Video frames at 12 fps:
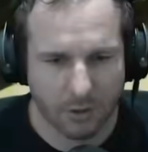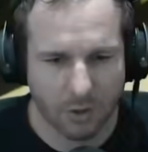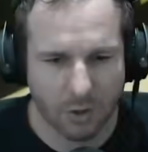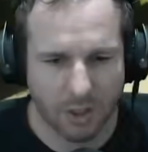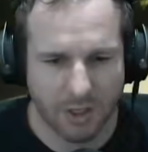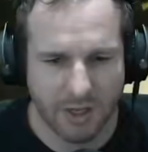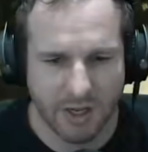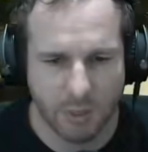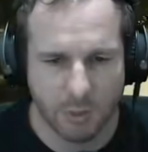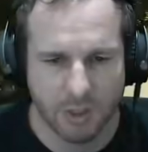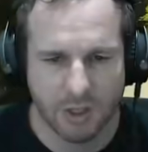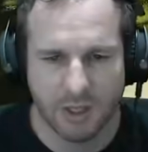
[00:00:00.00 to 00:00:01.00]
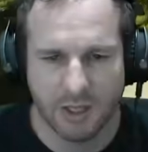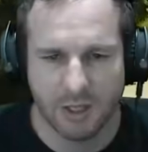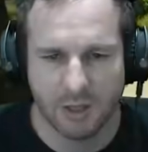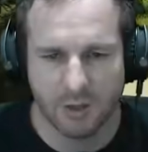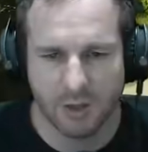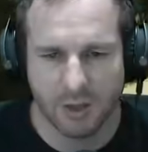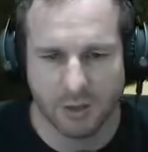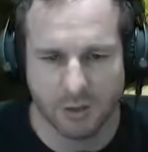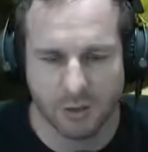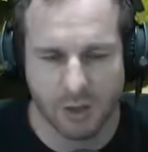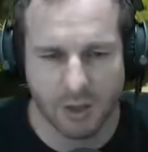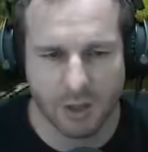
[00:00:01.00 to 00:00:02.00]
Right, and now we're going to head around
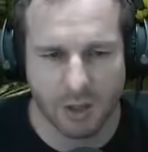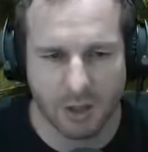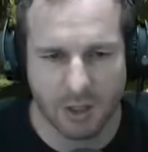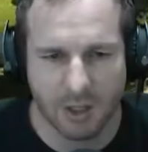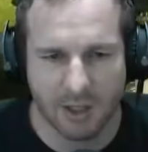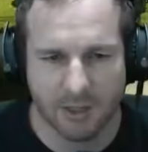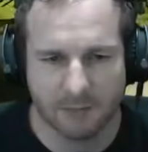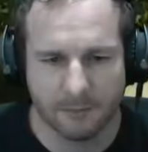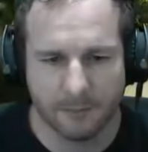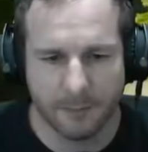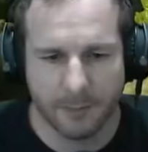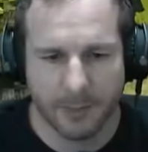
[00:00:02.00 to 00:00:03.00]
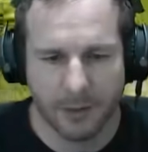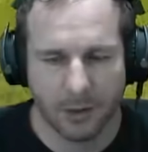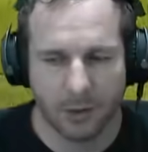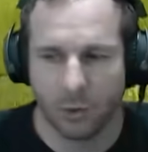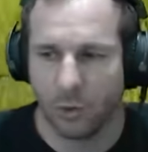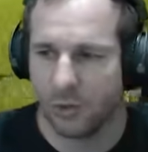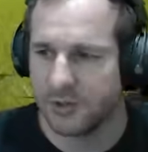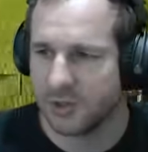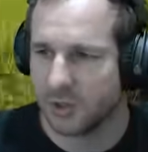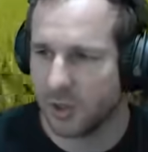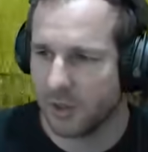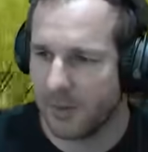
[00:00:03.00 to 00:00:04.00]
the northern
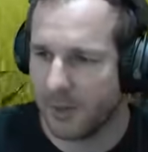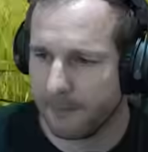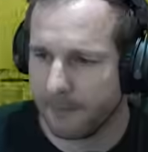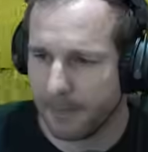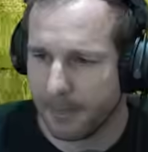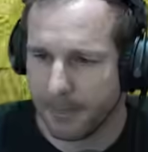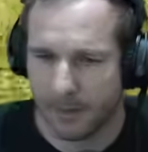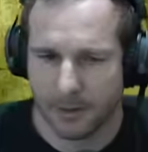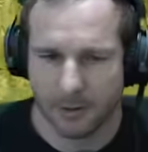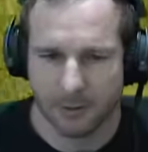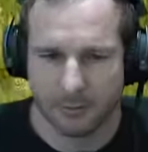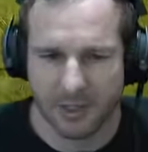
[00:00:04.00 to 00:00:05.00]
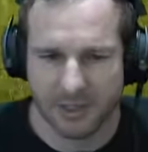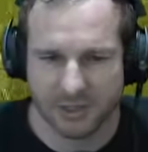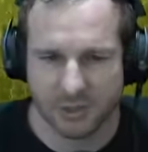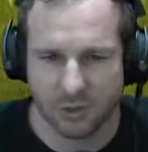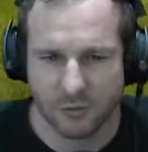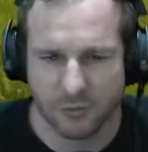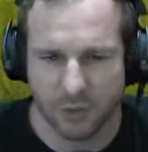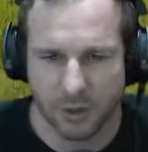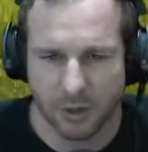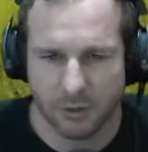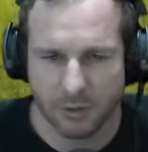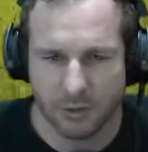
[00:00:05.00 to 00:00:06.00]
side of the map, past the convoy,
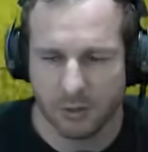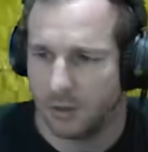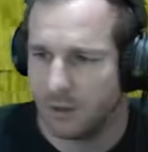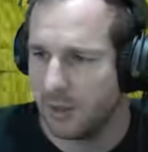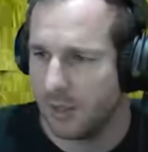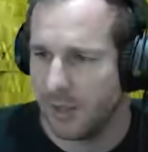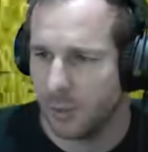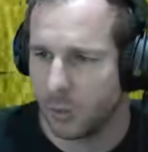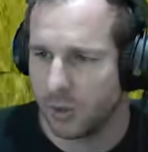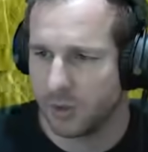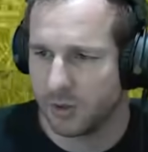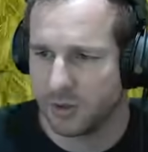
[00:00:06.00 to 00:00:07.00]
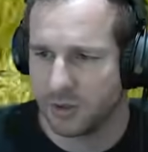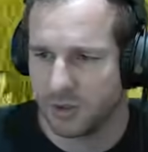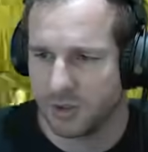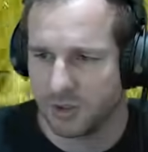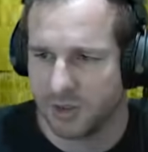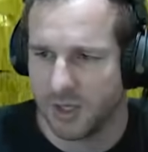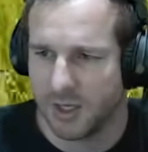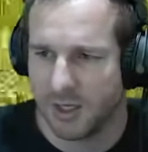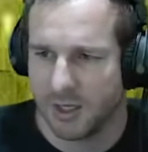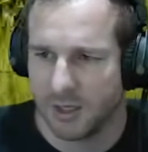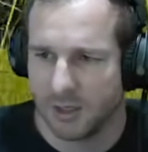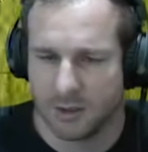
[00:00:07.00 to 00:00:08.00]
and we're going to just,
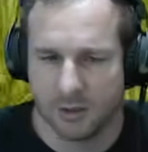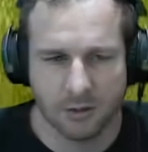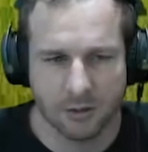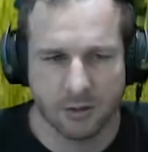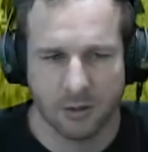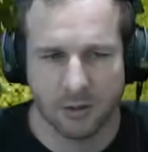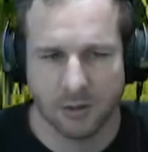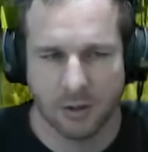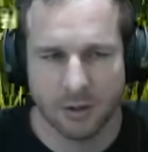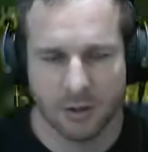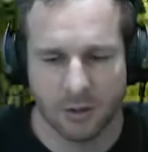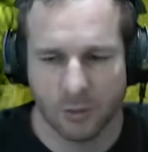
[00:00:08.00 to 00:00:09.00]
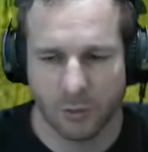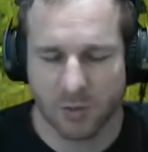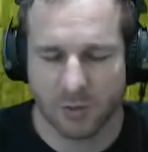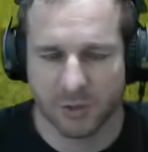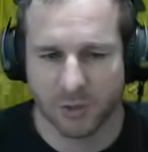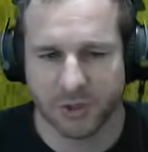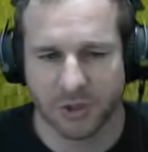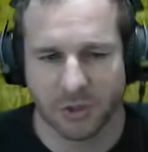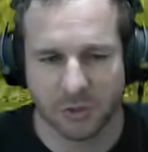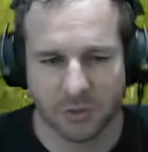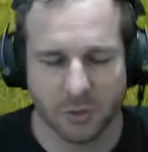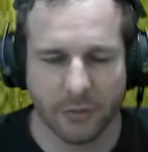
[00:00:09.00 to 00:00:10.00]
pretty much we're just going
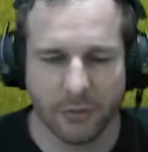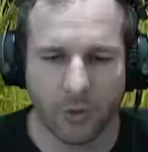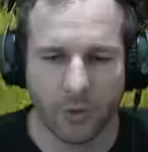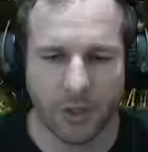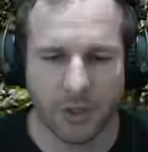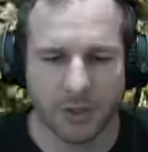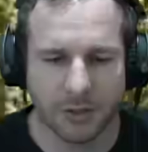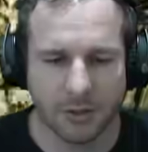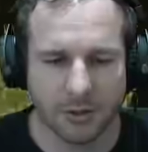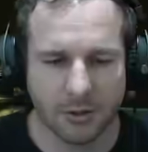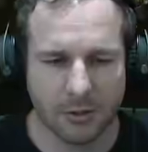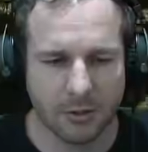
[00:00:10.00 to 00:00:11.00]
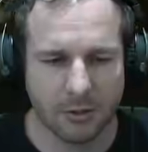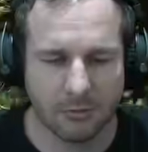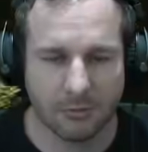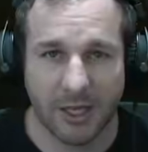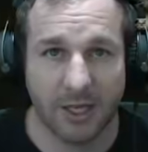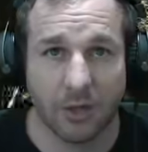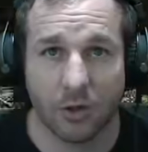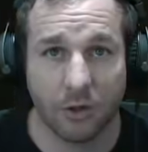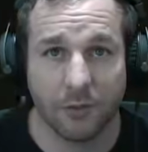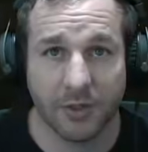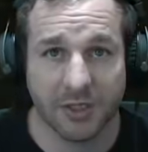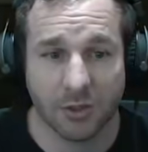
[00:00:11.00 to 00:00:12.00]
to avoid any of the
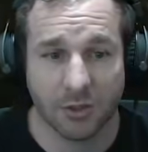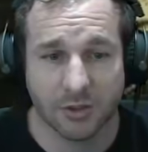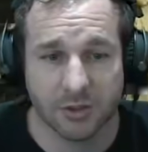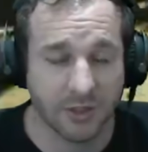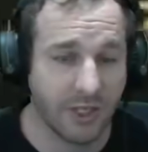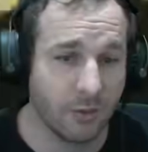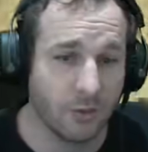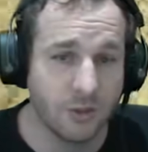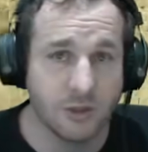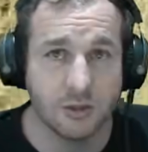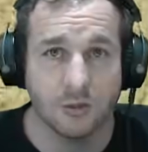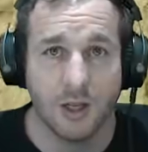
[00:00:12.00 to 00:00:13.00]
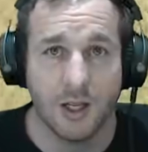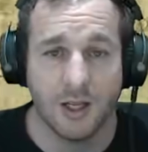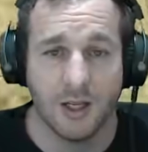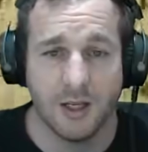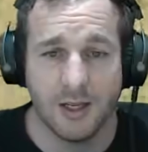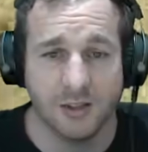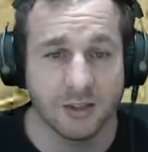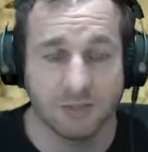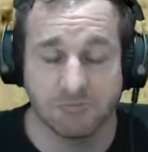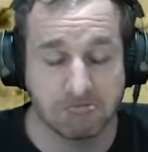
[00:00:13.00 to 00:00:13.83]
conflict zones like that was, and just